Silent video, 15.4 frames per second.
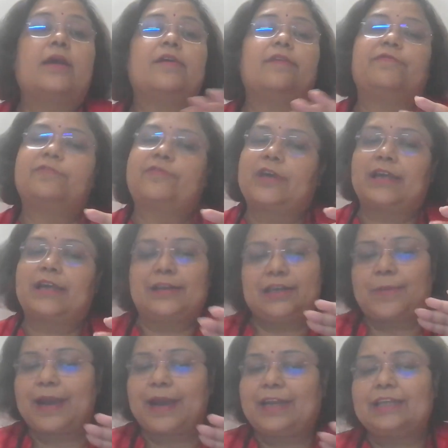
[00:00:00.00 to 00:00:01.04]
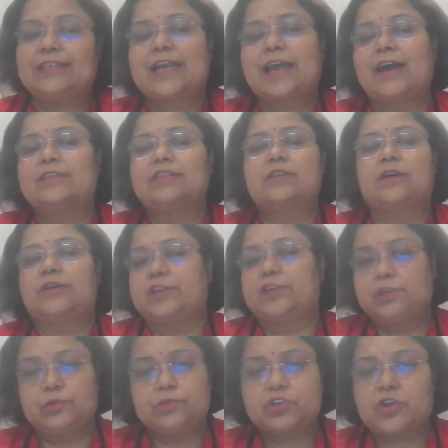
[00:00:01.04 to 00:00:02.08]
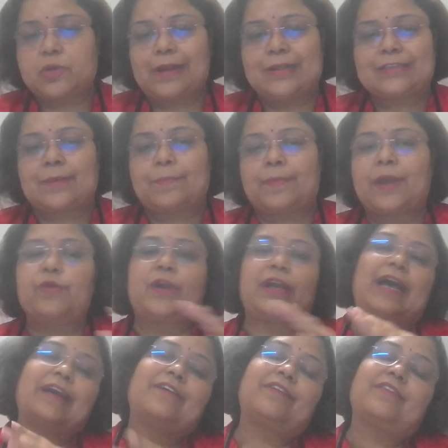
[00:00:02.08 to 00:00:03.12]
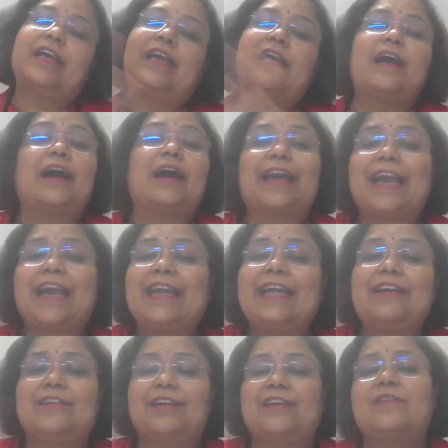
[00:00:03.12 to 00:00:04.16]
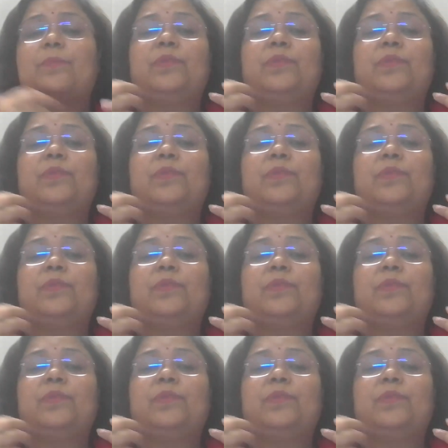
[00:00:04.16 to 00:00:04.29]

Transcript: If antibiotics has reduced your milk supply, you can again increase.